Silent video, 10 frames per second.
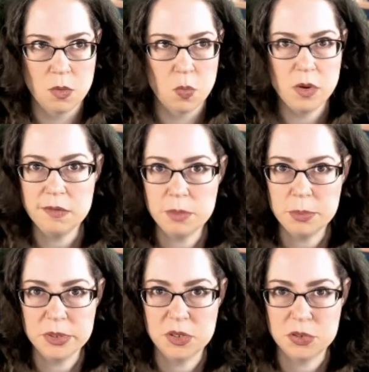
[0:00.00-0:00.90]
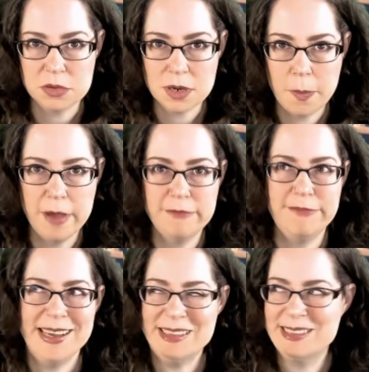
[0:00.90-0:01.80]
Whatever book struck my
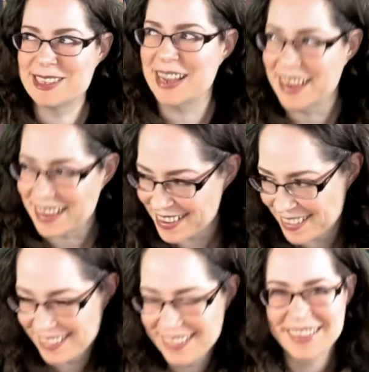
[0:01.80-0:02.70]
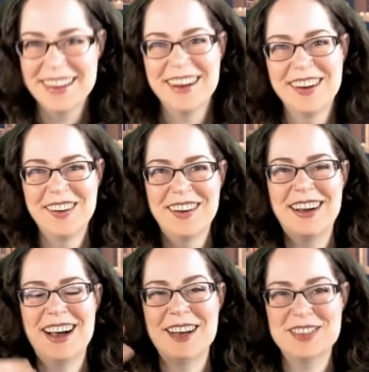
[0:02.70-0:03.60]
fancy.
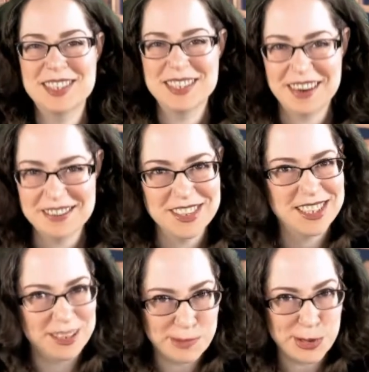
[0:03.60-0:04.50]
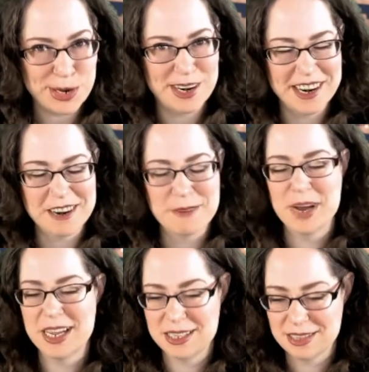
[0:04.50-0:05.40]
Obviously, Heart of the Sun Warrior
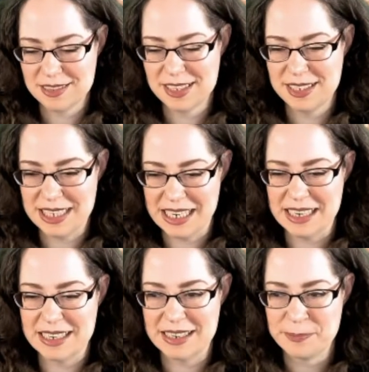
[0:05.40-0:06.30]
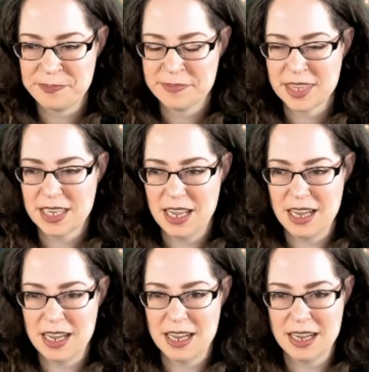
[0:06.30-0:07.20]
by Sulin Tan.
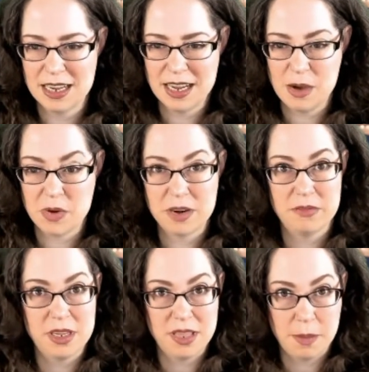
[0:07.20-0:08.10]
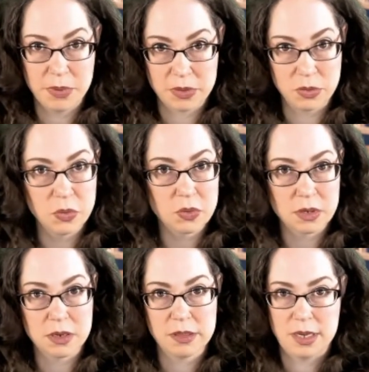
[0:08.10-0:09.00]
I want to read that book,
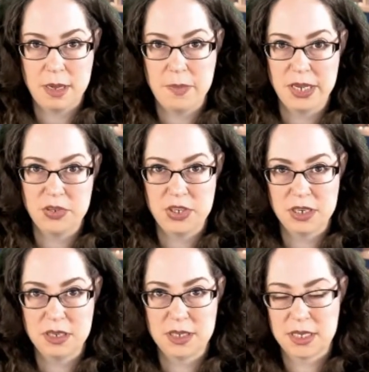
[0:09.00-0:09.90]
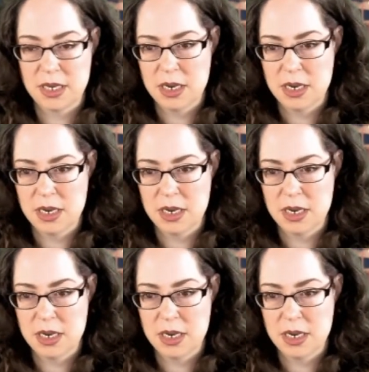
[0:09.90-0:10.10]
Lure, that I mentioned.